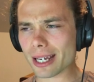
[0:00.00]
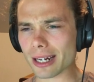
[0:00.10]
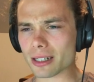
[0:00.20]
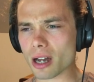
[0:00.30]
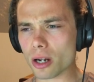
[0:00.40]
get
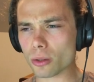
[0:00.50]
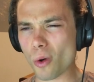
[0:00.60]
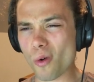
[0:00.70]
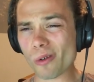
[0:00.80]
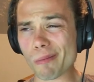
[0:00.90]
a tunnel
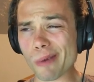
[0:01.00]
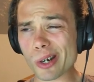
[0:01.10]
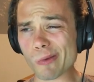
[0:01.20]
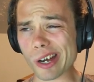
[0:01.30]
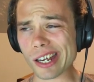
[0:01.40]
or a
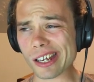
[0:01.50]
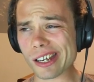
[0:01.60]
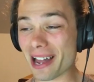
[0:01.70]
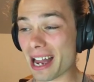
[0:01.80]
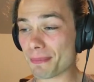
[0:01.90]
motorway.
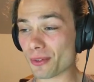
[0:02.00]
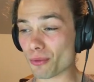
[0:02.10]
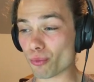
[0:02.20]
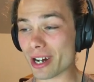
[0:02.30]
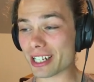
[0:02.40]
Perhaps a
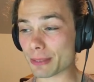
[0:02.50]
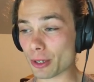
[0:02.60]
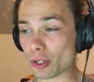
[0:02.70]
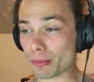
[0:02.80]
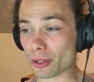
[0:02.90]
red,
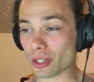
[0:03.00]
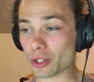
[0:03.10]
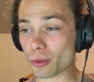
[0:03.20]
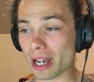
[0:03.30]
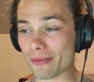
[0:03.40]
especially because I
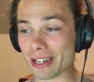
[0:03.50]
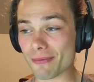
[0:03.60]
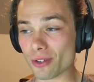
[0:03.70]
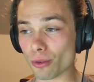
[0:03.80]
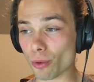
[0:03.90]
do have
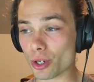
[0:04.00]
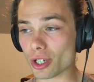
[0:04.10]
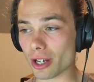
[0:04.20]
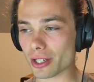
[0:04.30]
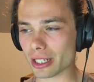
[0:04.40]
infinite road
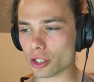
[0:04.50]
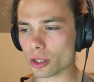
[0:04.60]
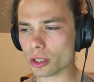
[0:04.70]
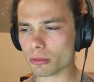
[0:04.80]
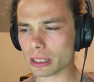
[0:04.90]
tiles. I can
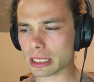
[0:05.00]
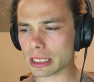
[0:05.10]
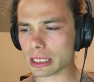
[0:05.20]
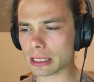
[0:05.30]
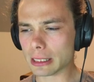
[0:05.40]
just go ahead
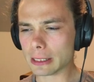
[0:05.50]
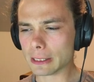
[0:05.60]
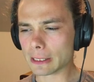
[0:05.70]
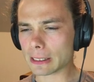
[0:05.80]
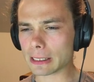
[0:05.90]
and,
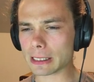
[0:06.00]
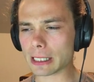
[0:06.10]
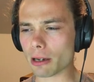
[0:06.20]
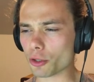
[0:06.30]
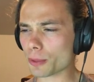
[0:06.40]

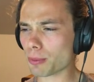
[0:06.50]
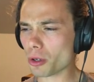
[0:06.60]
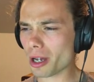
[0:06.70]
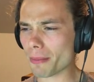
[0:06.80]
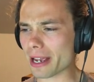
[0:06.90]
yeah, I'll just
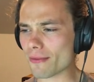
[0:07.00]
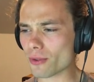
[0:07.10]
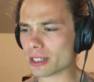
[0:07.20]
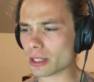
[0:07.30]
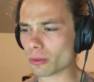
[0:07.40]
block up
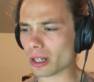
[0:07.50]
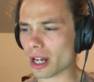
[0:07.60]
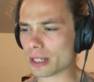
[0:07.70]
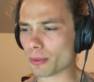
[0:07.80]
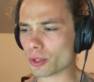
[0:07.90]
every single
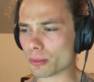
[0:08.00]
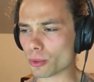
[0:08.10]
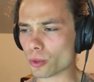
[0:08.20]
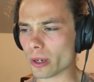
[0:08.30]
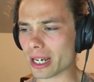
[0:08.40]
last possible
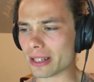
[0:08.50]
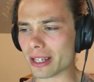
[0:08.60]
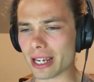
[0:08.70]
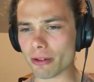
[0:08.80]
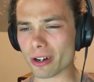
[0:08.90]
square in
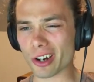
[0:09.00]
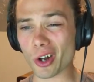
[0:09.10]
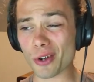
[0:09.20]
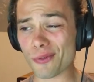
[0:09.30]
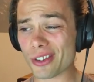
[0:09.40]
their area. And
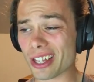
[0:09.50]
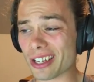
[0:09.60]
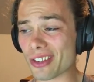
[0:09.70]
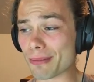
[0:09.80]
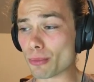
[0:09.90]
hopefully they
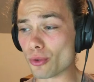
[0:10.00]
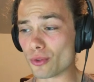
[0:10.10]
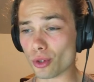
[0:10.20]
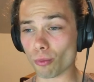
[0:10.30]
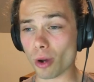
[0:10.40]
can then move
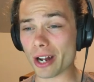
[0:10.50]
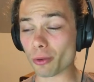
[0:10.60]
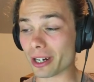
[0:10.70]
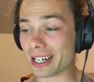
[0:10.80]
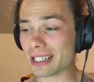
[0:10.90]
to the right,
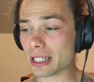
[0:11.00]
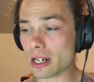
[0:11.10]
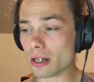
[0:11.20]
or I guess,